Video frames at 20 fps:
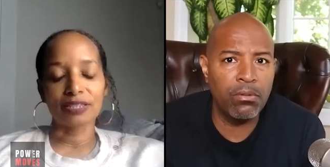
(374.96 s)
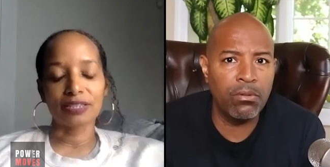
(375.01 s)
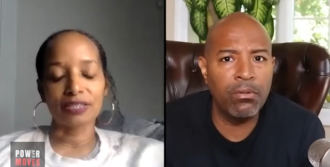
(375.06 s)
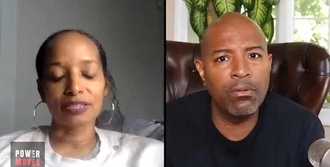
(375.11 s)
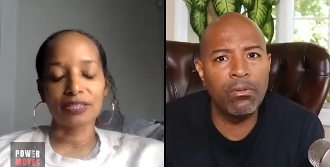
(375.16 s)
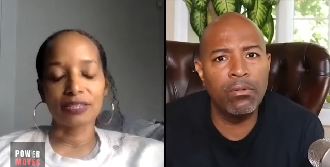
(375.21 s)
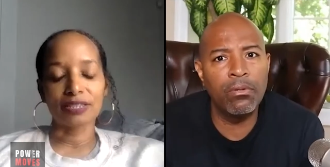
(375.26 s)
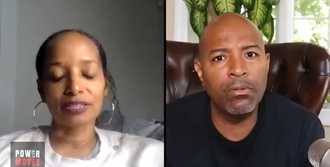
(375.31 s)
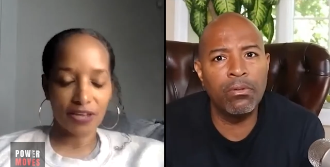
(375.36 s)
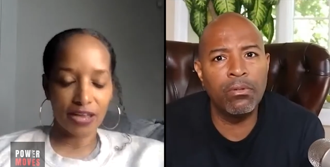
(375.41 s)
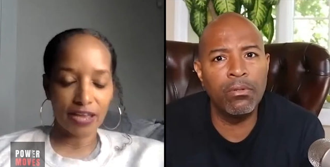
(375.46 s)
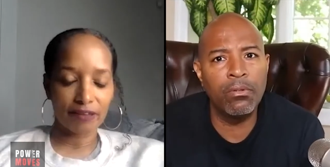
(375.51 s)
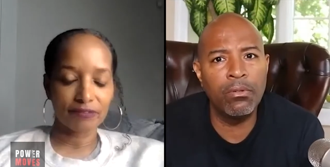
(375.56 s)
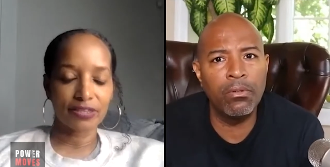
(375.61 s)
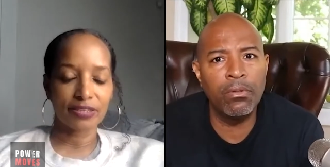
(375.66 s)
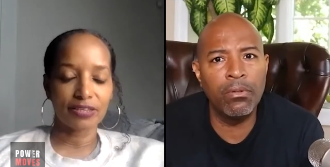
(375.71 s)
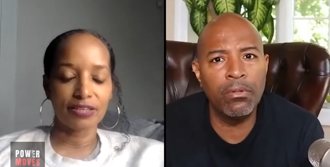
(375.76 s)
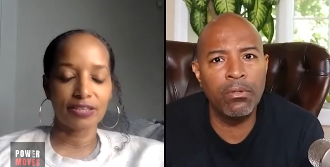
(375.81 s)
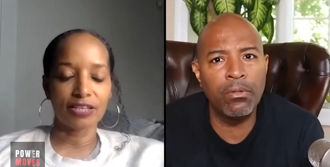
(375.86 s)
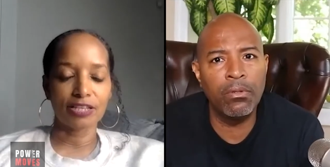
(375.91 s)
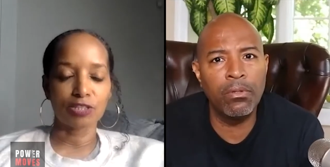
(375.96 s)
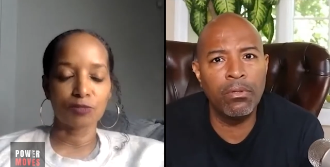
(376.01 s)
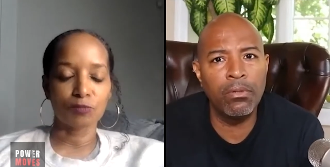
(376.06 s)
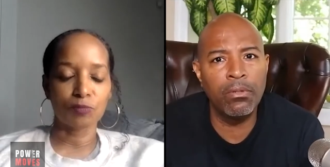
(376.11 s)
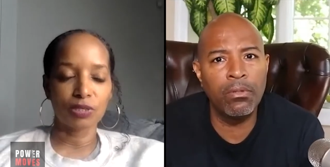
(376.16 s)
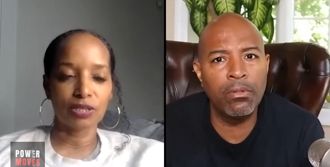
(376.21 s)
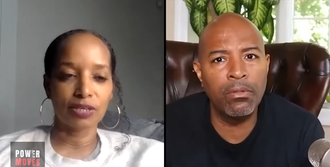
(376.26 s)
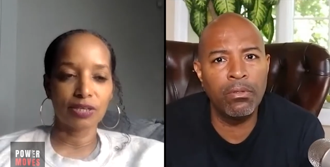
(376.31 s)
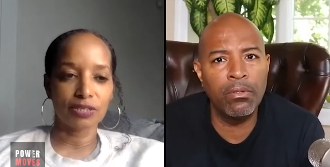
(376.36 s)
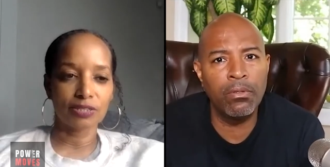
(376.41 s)
Speaker 1: to five kids
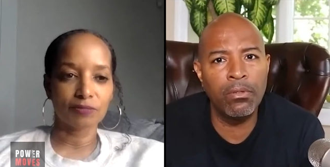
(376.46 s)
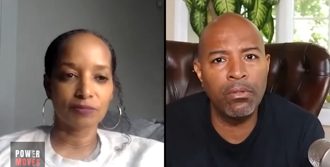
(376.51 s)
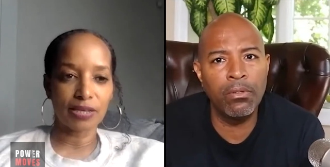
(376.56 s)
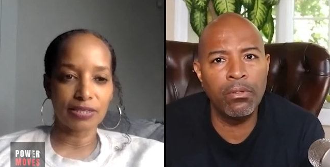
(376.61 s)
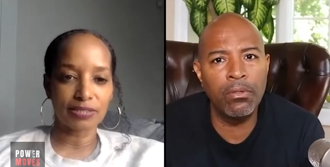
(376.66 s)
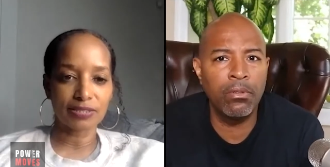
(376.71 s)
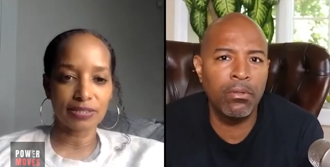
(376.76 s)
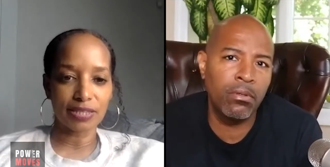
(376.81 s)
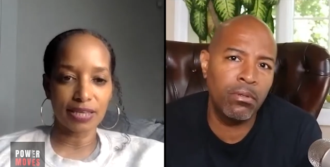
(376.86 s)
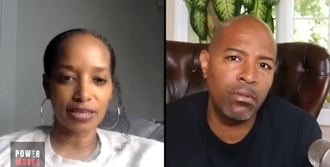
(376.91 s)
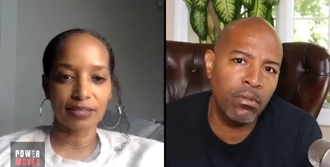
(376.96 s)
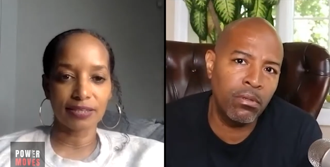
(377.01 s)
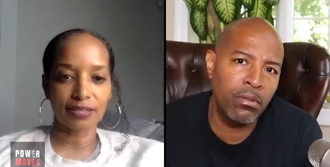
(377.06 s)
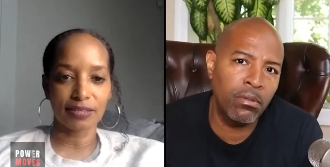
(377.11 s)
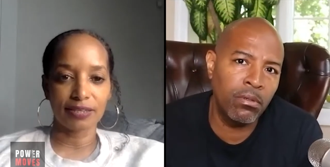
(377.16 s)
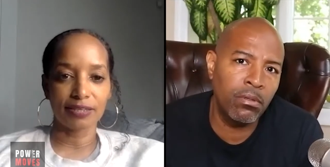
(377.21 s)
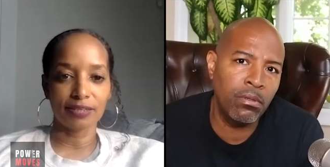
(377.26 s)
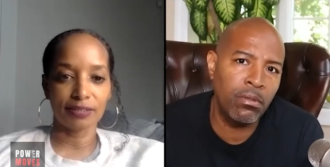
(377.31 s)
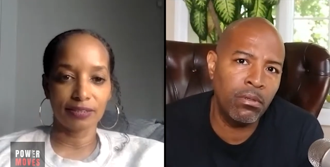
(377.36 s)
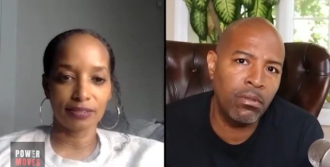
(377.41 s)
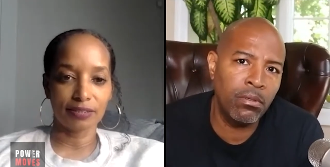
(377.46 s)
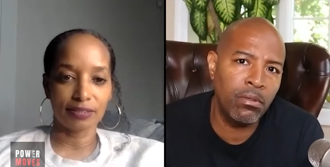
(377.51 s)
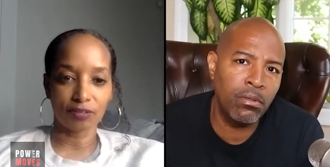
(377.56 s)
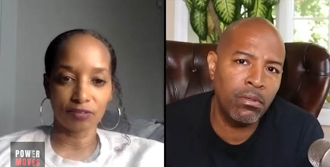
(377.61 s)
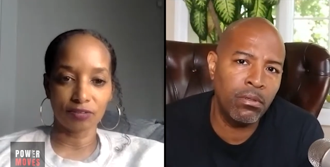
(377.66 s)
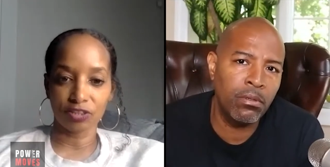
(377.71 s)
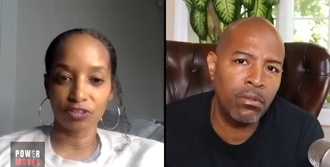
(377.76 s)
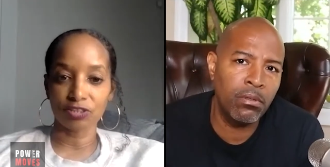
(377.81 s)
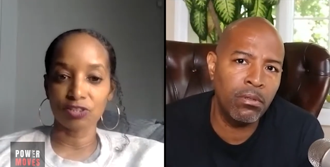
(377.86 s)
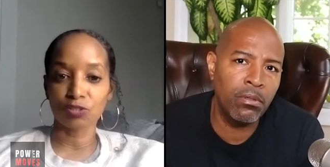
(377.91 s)
because my second,
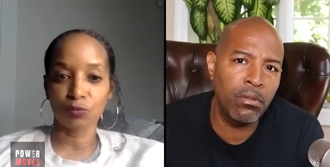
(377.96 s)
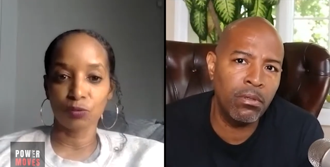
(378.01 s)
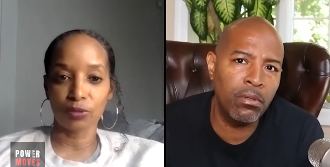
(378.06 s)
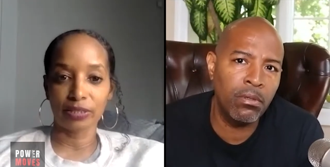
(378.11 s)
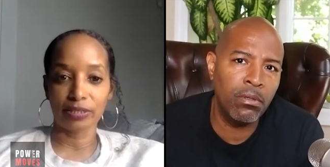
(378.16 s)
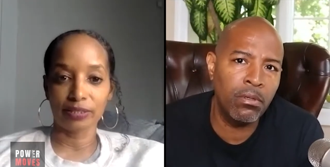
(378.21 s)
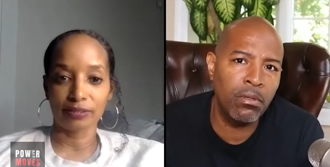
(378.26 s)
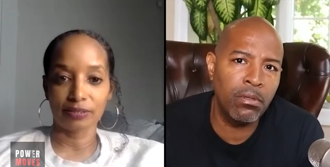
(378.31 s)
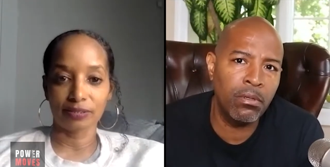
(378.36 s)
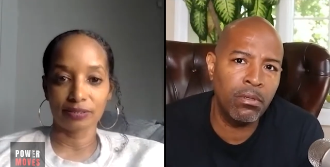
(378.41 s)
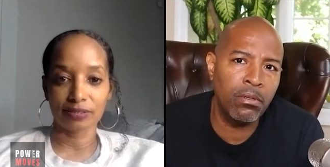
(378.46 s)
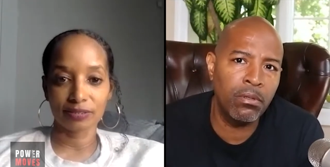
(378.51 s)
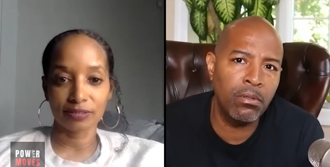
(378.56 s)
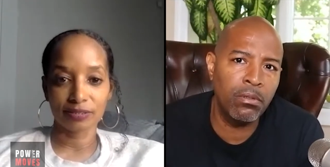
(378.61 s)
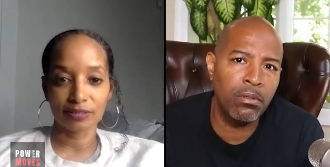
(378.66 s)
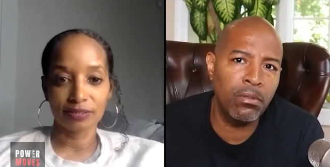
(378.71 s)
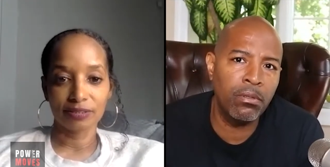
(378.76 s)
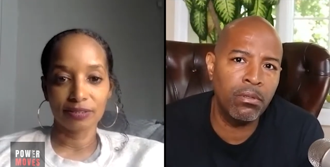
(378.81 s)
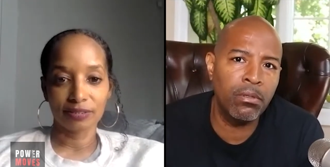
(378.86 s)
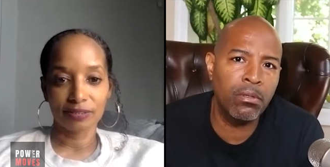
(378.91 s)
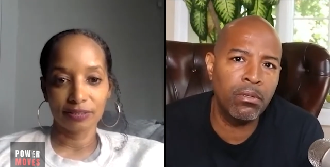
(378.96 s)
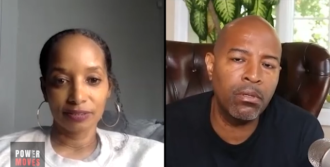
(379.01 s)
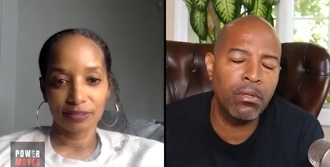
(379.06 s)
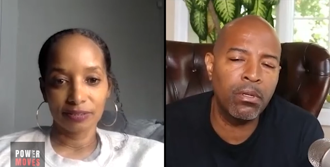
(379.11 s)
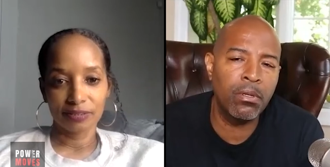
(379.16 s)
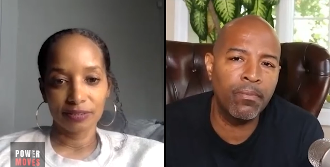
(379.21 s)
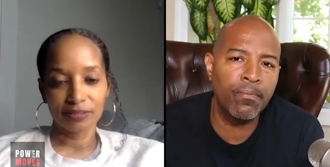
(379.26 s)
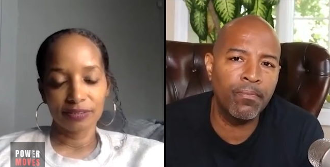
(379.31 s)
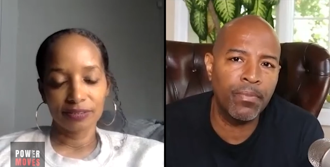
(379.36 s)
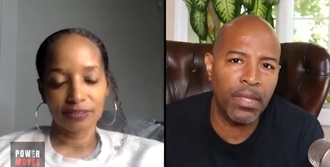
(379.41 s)
they're twins.
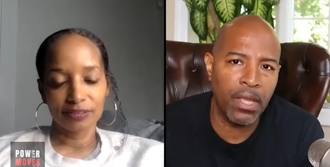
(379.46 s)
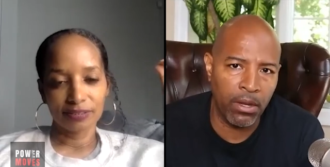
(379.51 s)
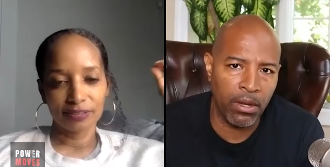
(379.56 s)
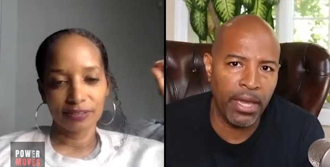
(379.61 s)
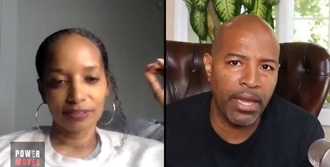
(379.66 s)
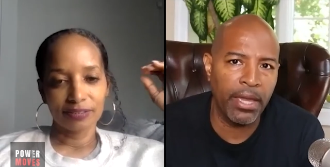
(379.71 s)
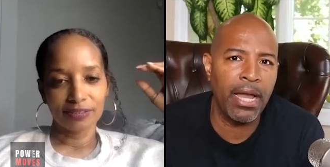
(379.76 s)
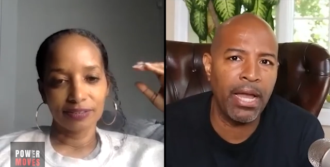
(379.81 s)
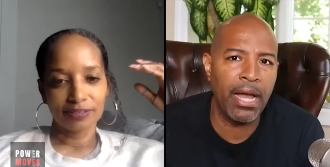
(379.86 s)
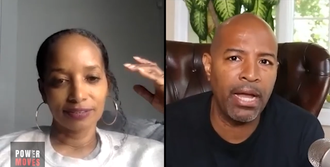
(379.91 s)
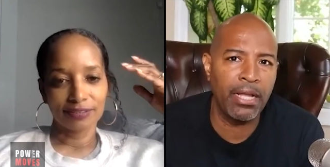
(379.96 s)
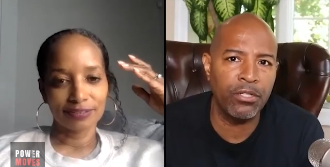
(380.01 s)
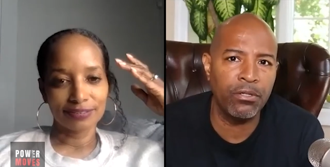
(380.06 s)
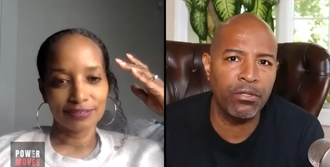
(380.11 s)
Speaker 2: Okay, got you.